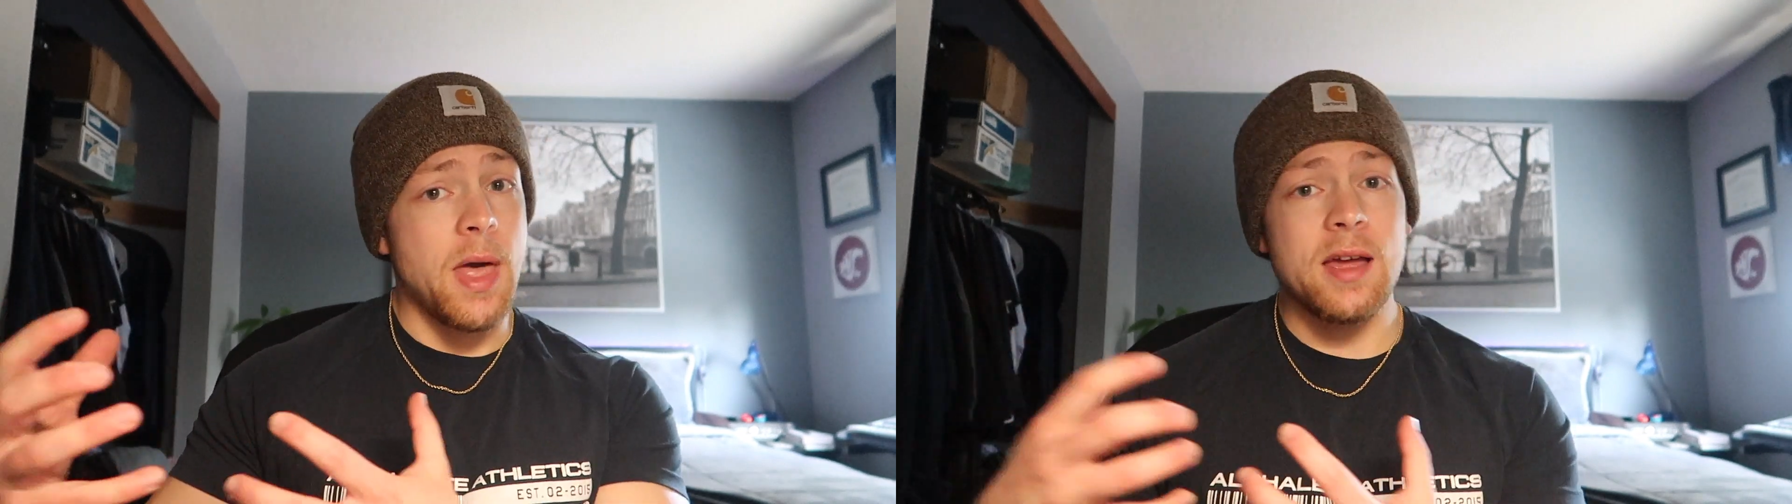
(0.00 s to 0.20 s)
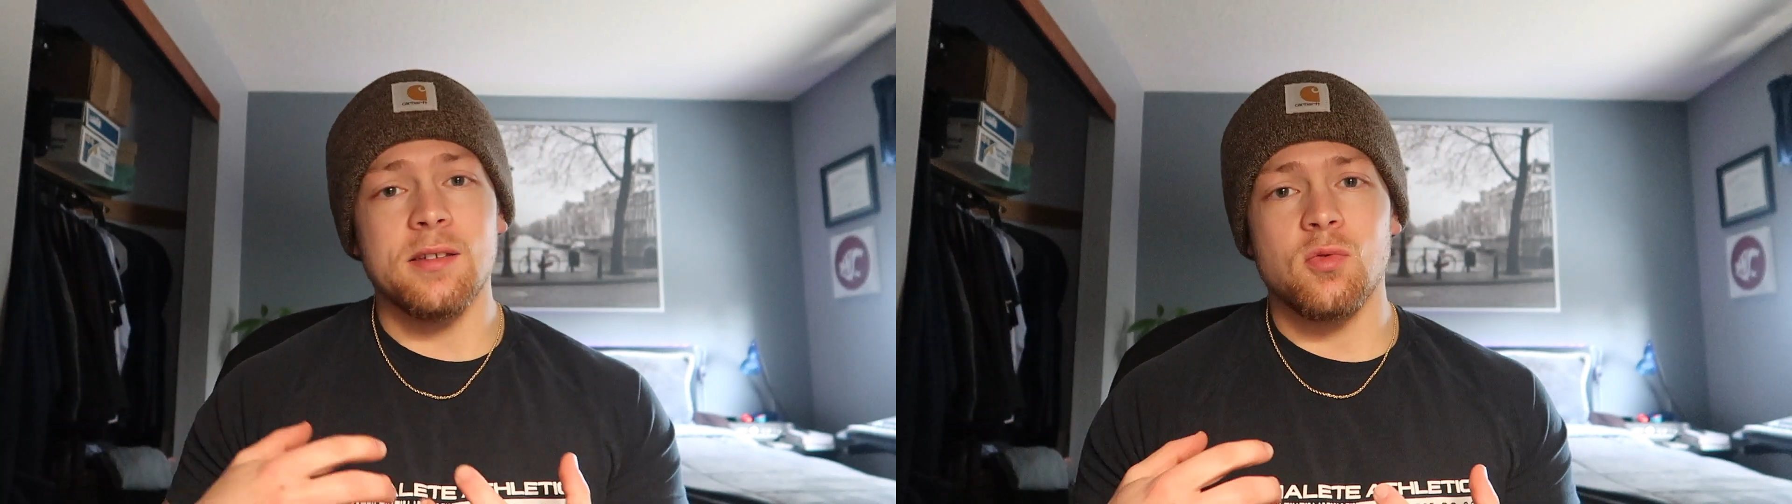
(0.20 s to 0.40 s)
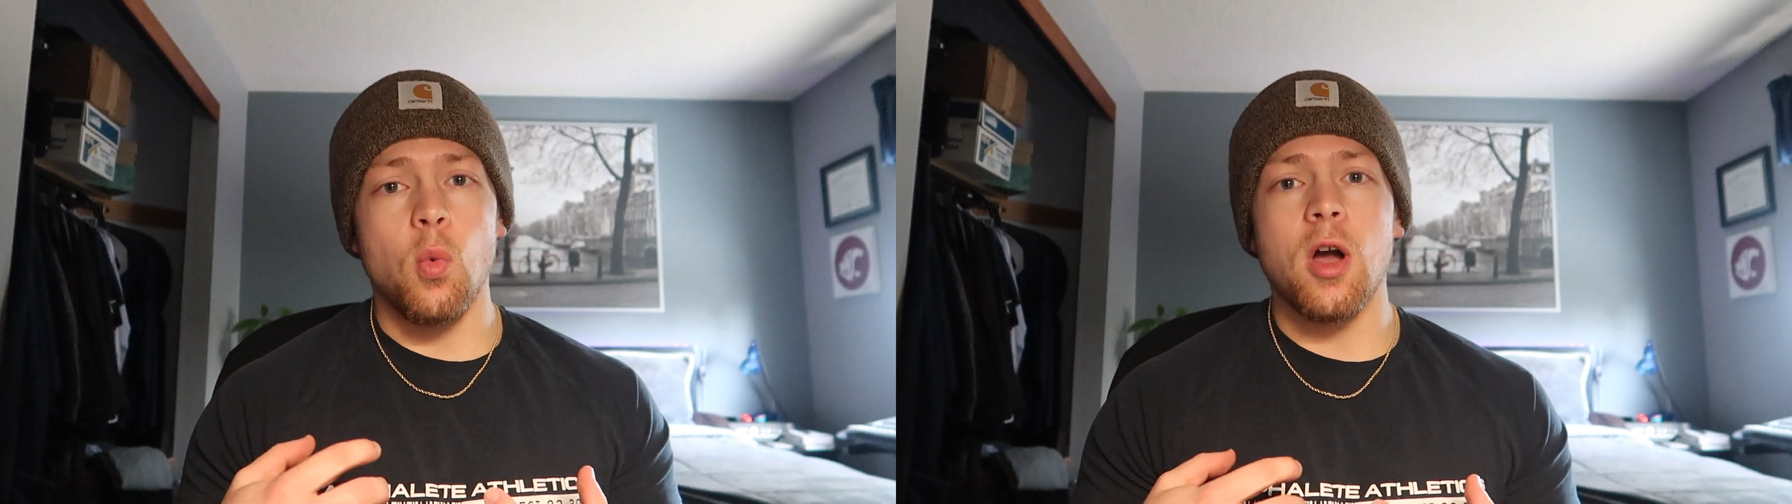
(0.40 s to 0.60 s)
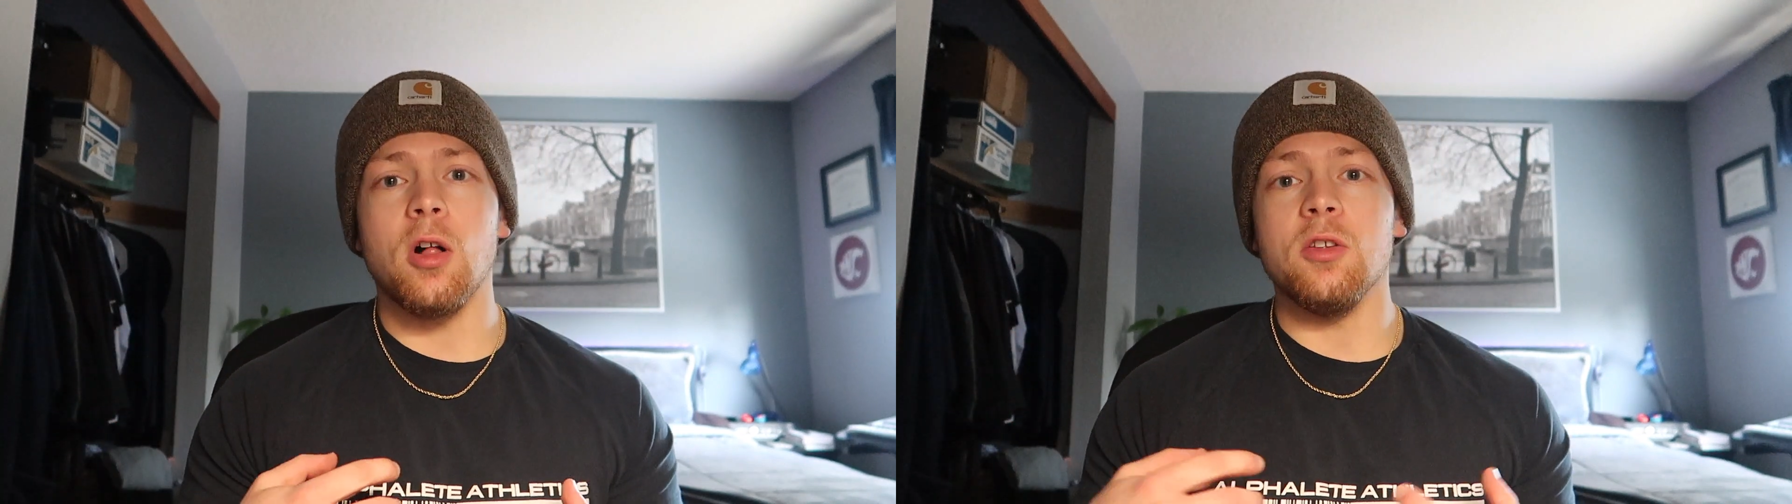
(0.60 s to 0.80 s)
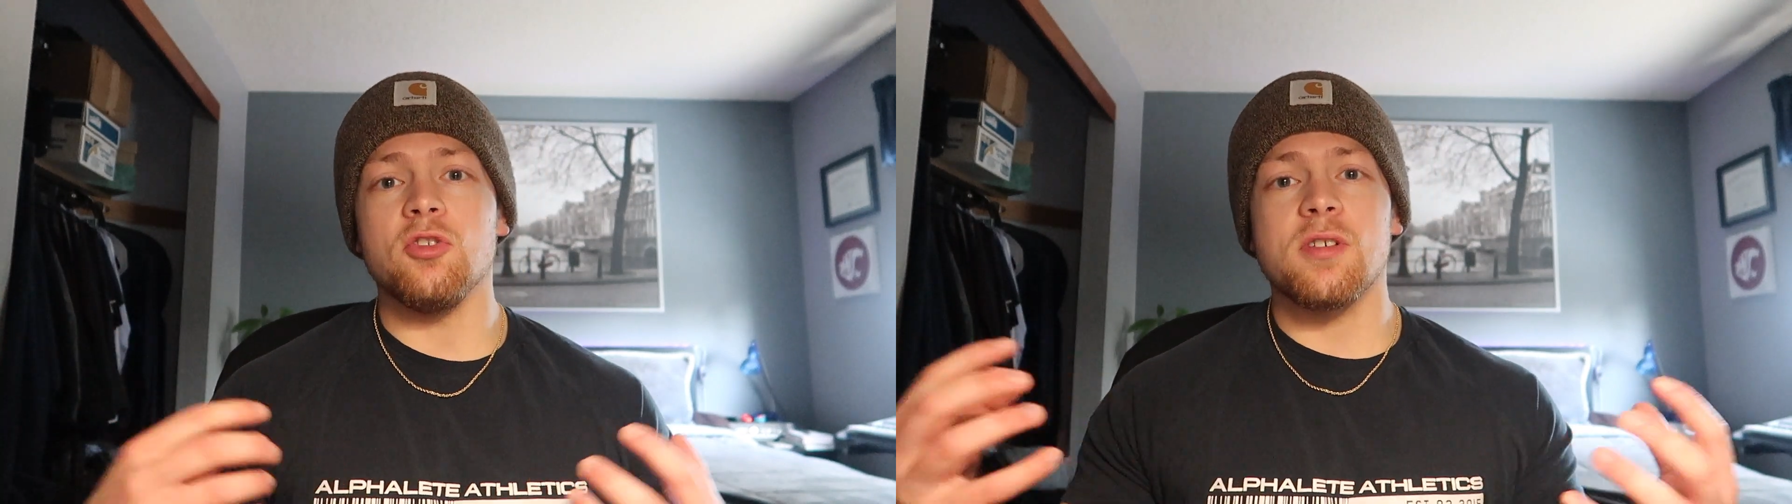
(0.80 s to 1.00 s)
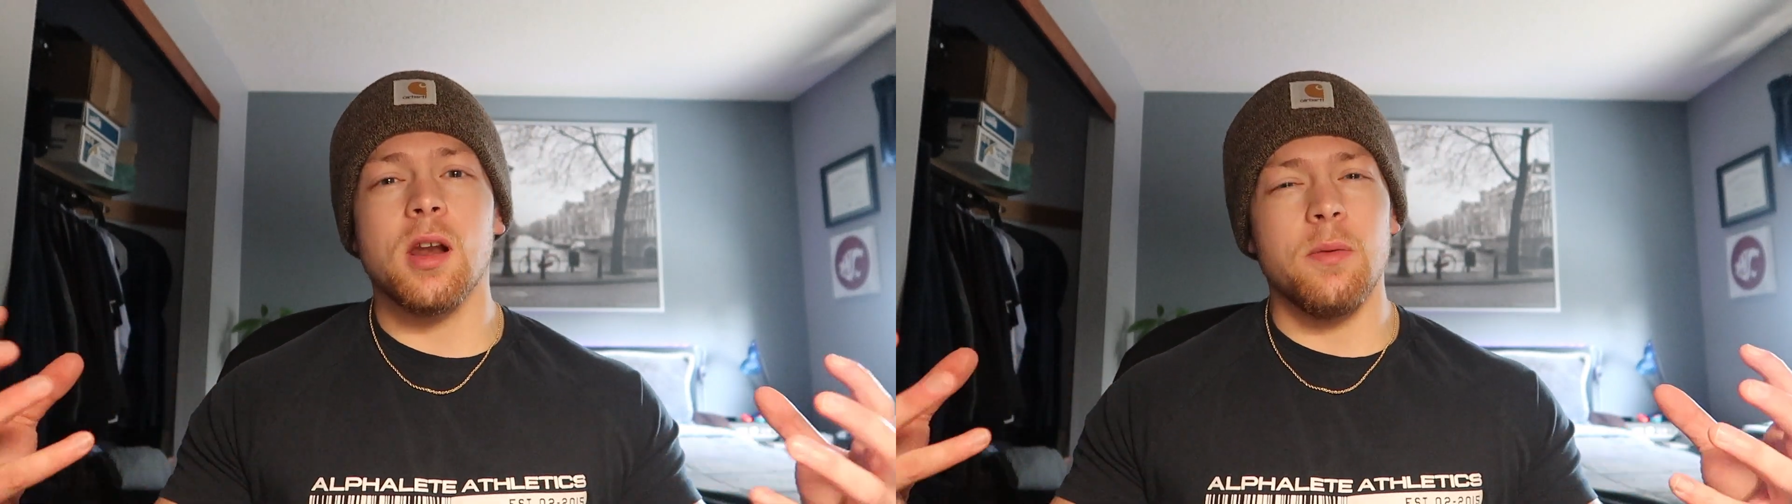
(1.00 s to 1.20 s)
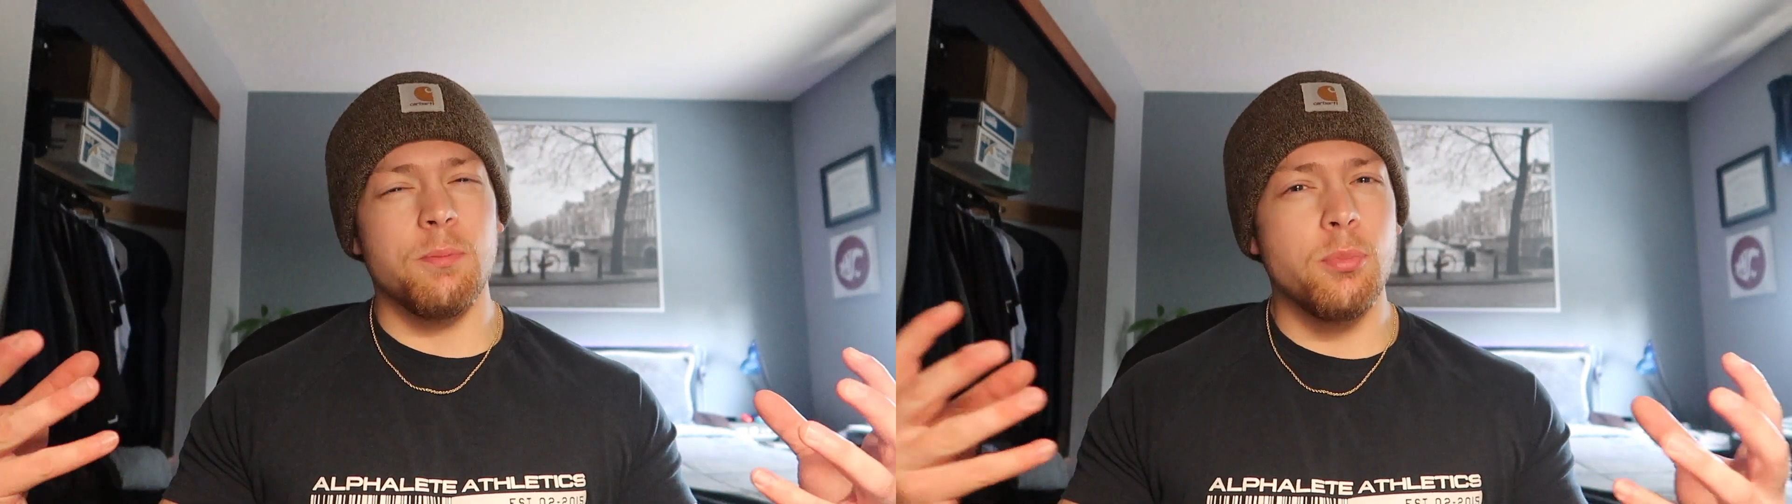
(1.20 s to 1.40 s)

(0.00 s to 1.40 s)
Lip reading: that as well and just kind of